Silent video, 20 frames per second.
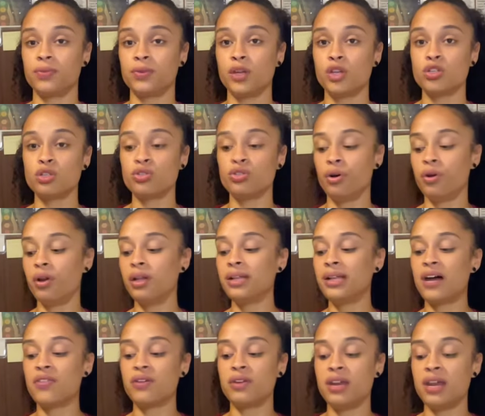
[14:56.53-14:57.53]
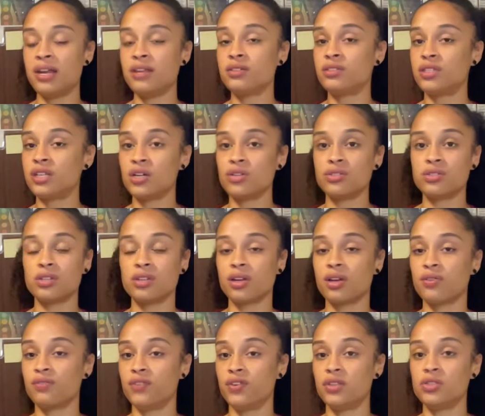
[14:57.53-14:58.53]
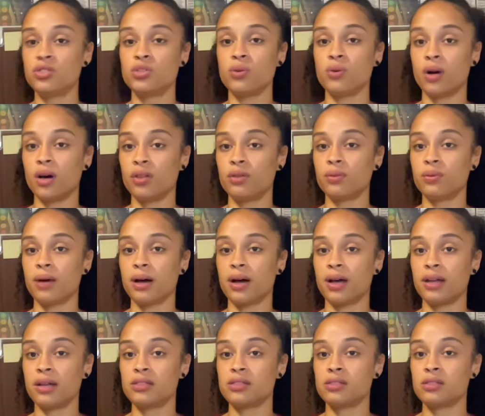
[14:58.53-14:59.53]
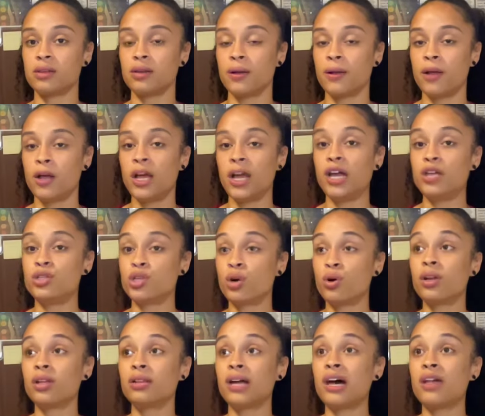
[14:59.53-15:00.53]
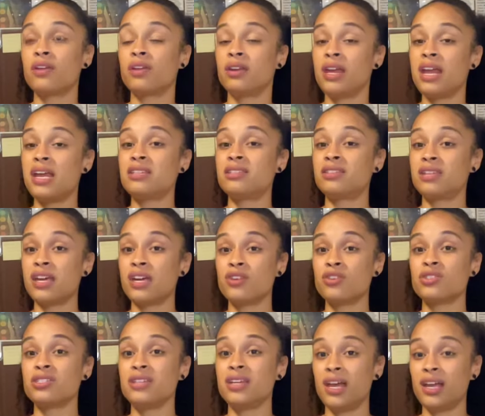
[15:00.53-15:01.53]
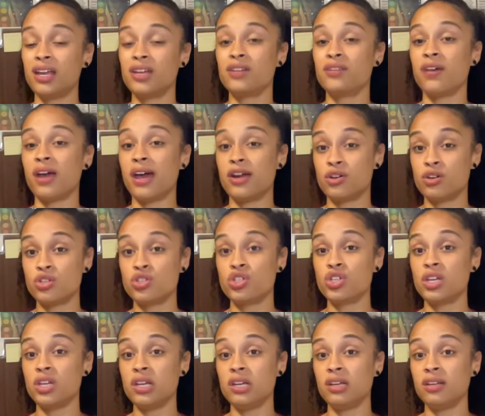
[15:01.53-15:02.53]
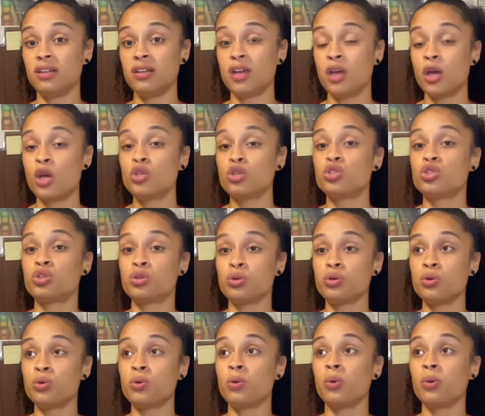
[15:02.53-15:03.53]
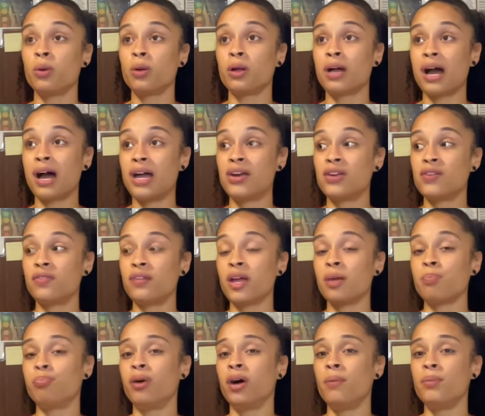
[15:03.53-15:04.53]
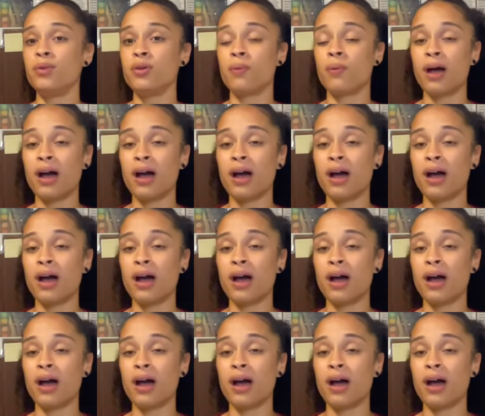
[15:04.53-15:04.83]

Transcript: So don't allow the naysayers to convince you otherwise and don't allow the naysayers negative energy to kind of like bum you